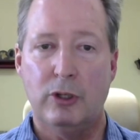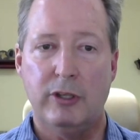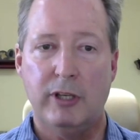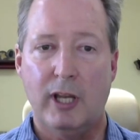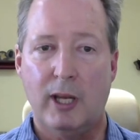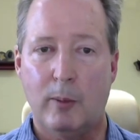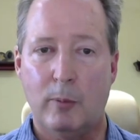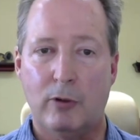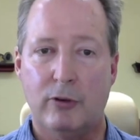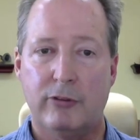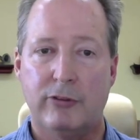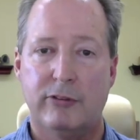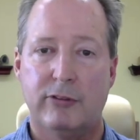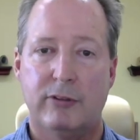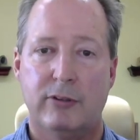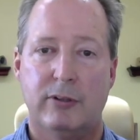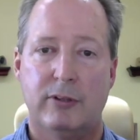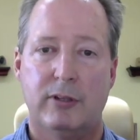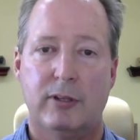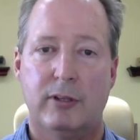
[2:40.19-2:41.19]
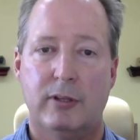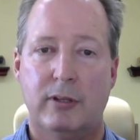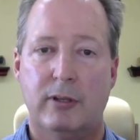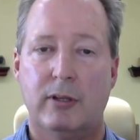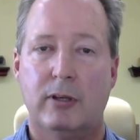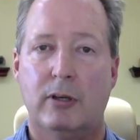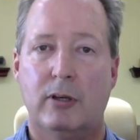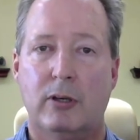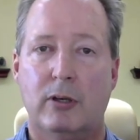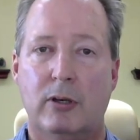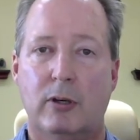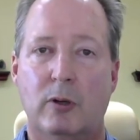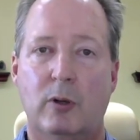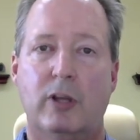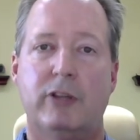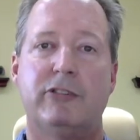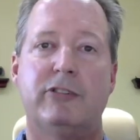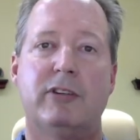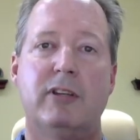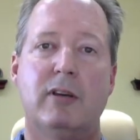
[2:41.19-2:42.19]
neighbors.
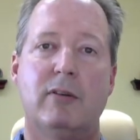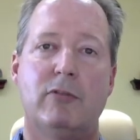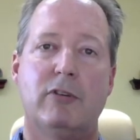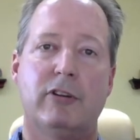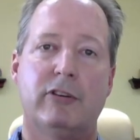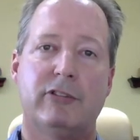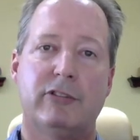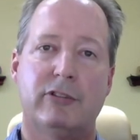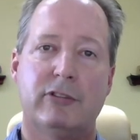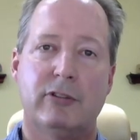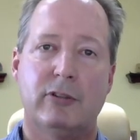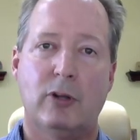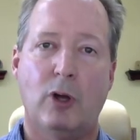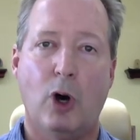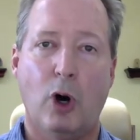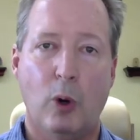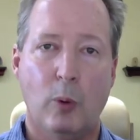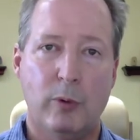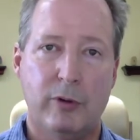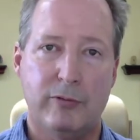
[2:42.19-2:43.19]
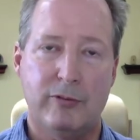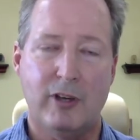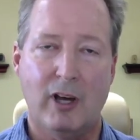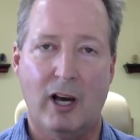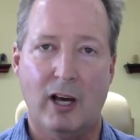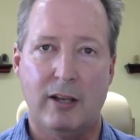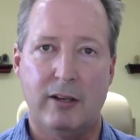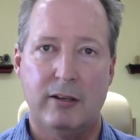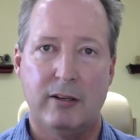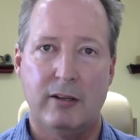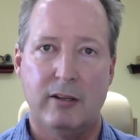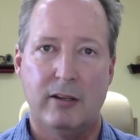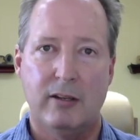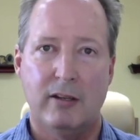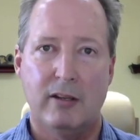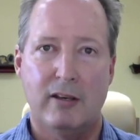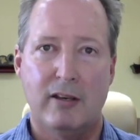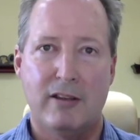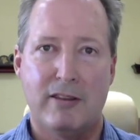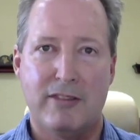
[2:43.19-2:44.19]
Let's give this all we've got.
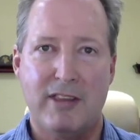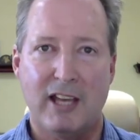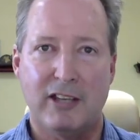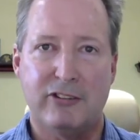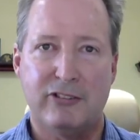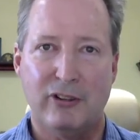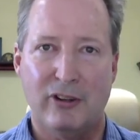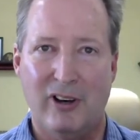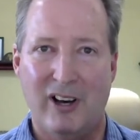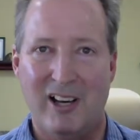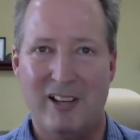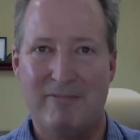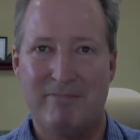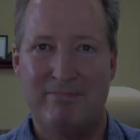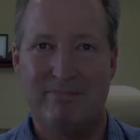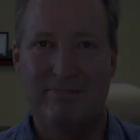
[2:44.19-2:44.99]
Thanks a lot.